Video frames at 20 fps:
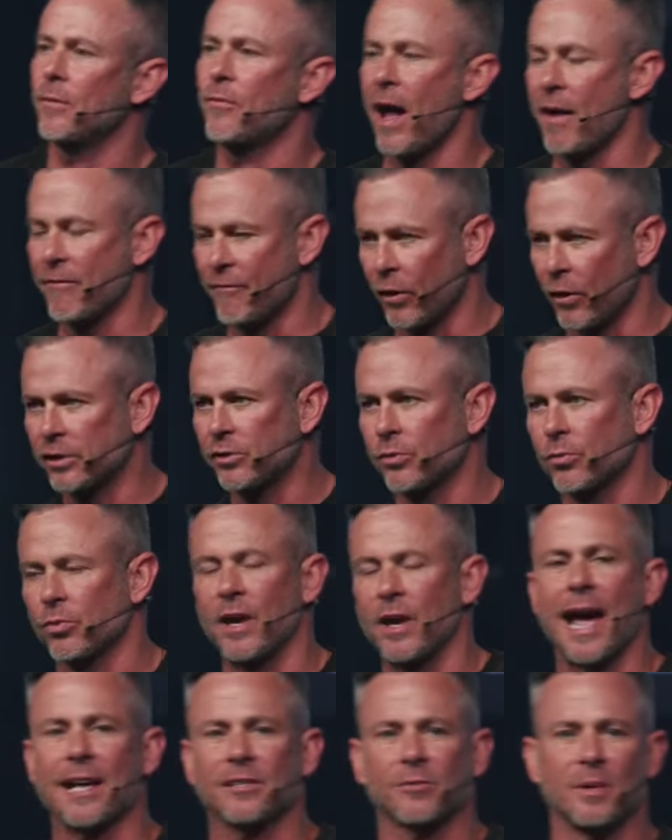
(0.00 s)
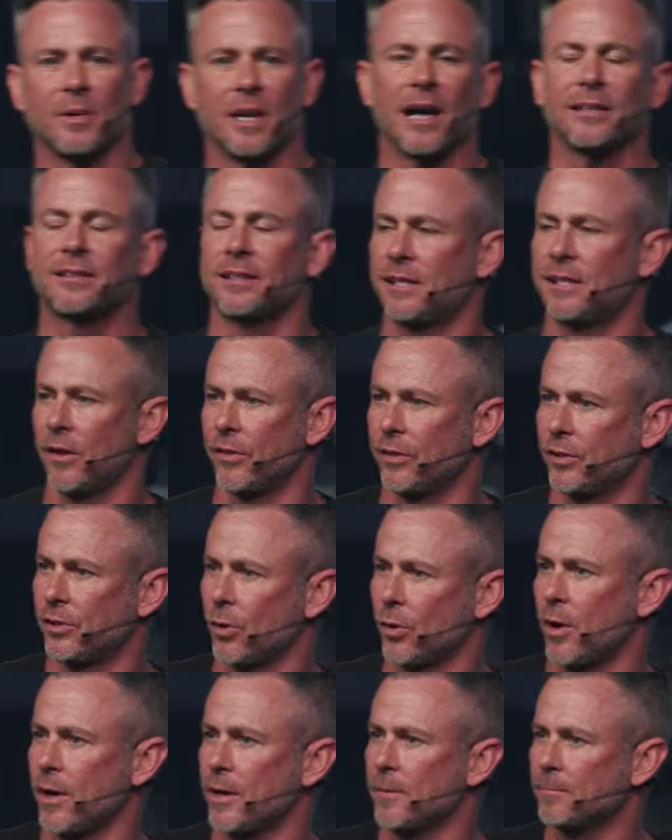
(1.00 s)
at first asked me not to tell the
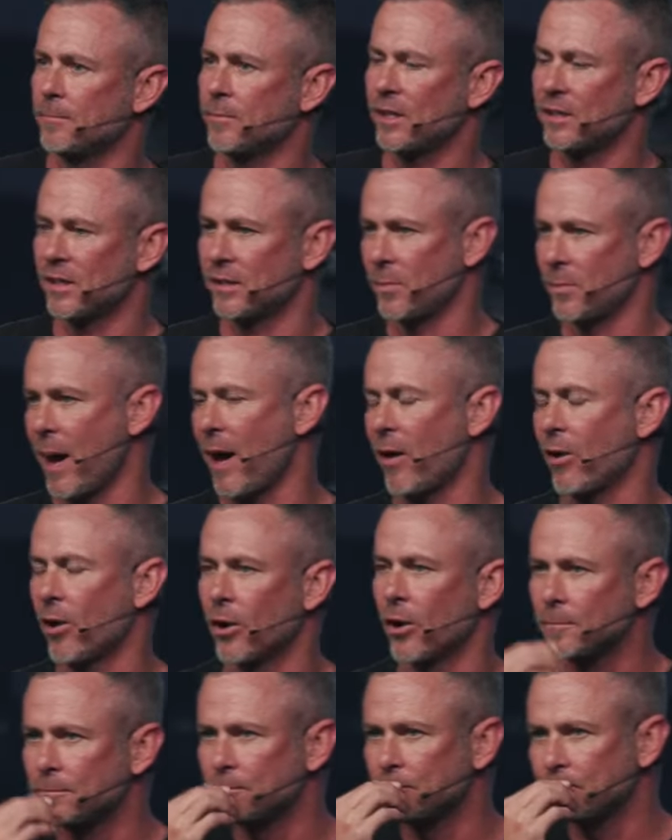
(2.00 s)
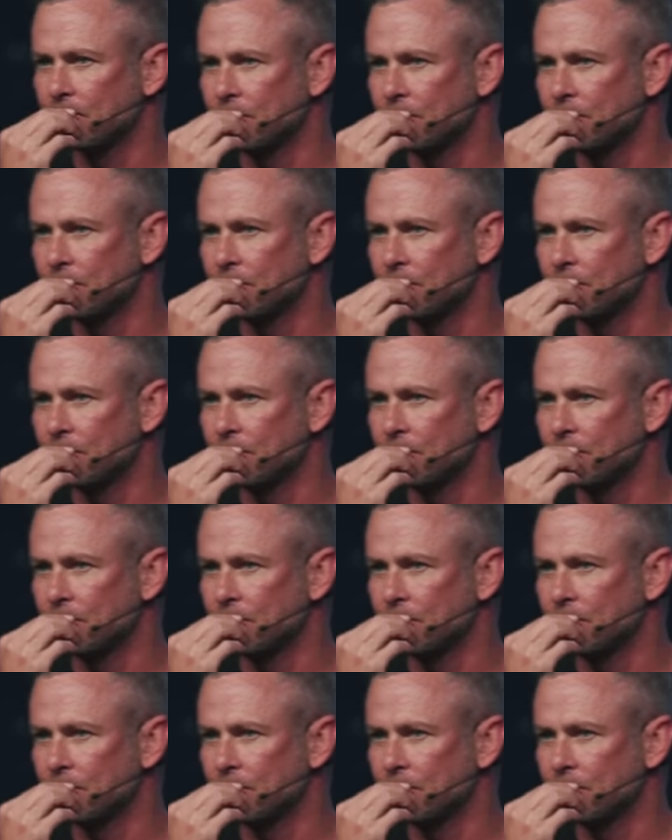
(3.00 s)
story because it's about her.